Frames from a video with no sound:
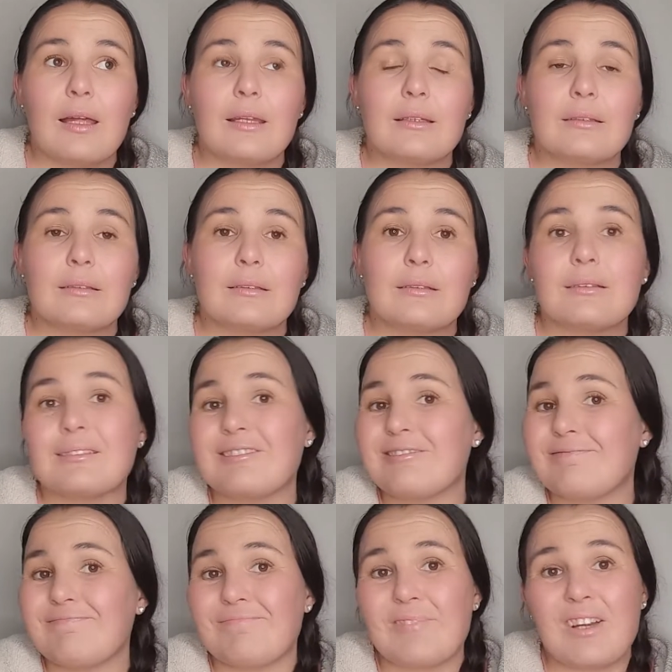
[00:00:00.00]
And
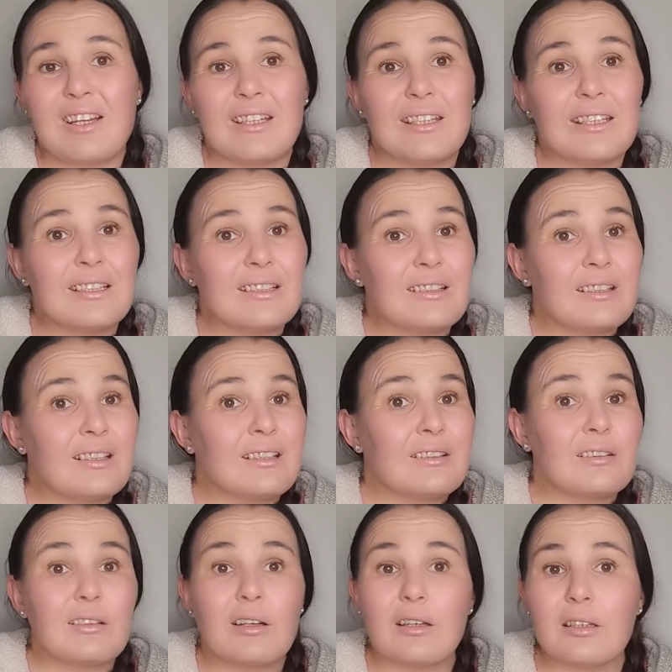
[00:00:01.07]
I did the
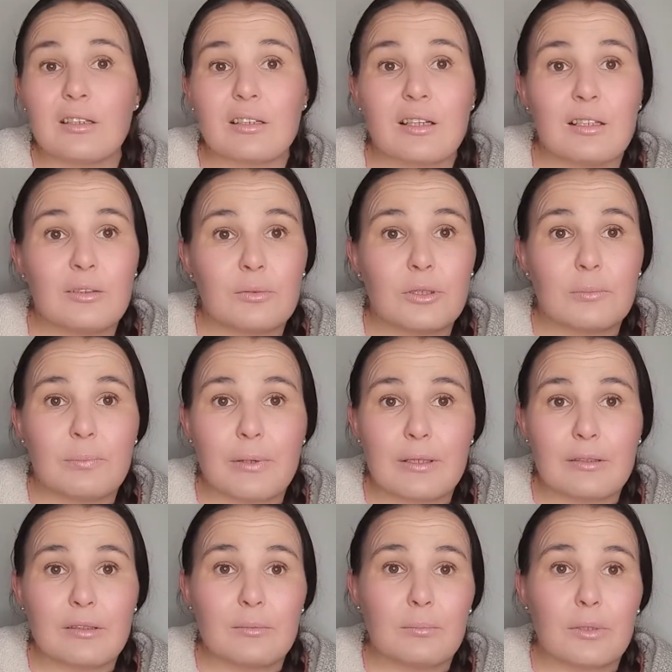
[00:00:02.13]
entire color work pattern,